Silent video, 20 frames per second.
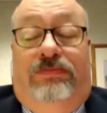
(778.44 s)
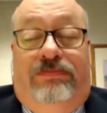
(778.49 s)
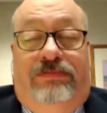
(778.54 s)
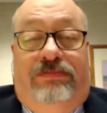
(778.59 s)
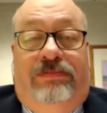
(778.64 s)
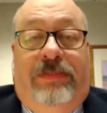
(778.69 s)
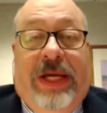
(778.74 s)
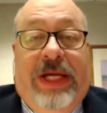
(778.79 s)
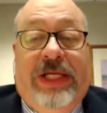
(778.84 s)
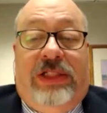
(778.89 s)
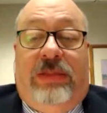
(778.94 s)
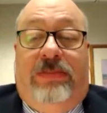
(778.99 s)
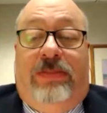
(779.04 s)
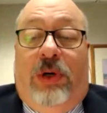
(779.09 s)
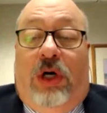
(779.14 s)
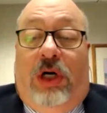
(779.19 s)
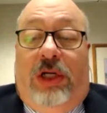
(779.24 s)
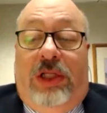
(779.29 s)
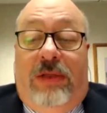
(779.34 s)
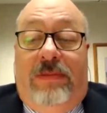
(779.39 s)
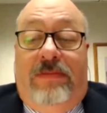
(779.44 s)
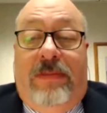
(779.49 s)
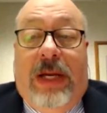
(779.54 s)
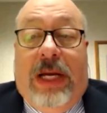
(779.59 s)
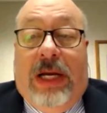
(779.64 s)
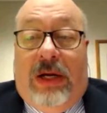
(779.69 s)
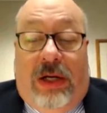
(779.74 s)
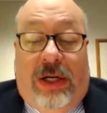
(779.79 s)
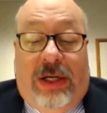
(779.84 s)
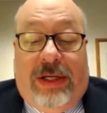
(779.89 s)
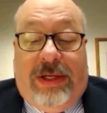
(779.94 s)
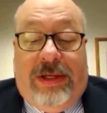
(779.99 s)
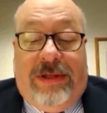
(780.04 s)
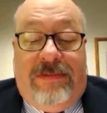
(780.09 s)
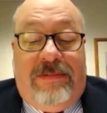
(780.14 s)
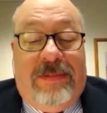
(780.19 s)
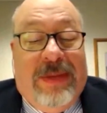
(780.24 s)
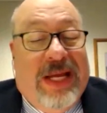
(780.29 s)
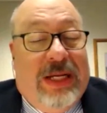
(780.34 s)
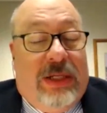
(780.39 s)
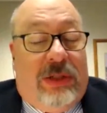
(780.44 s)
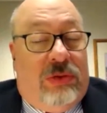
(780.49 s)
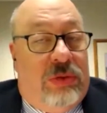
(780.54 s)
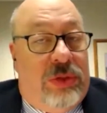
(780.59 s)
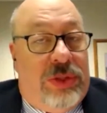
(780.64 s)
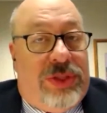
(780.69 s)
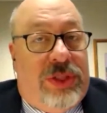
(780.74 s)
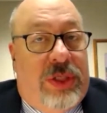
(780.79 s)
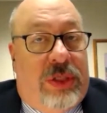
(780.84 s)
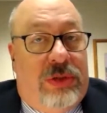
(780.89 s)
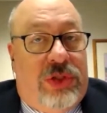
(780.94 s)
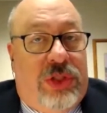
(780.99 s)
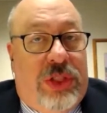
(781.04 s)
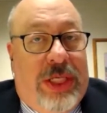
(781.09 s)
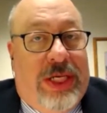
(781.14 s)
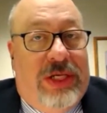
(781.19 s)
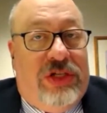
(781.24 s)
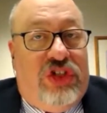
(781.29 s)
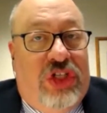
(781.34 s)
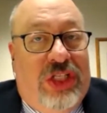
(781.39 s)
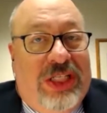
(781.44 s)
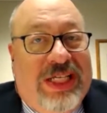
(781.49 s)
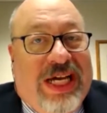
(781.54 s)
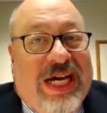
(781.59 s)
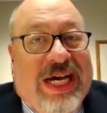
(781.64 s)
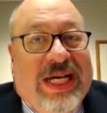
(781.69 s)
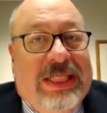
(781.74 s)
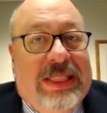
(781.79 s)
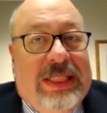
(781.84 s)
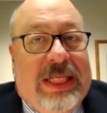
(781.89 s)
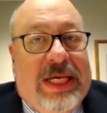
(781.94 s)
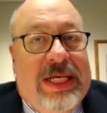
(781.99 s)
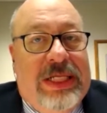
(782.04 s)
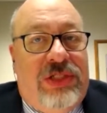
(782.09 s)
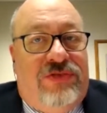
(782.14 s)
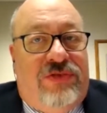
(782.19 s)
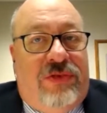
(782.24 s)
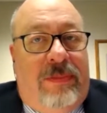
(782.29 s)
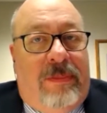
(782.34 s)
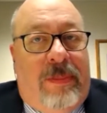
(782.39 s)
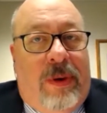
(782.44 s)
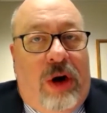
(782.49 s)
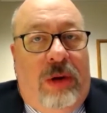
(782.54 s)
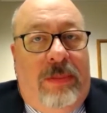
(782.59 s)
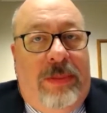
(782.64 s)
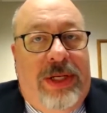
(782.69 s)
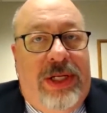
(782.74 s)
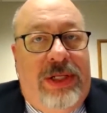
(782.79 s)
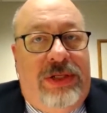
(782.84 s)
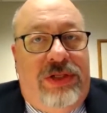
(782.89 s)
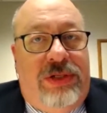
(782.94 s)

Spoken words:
based upon the American Medical Association guidelines for permanent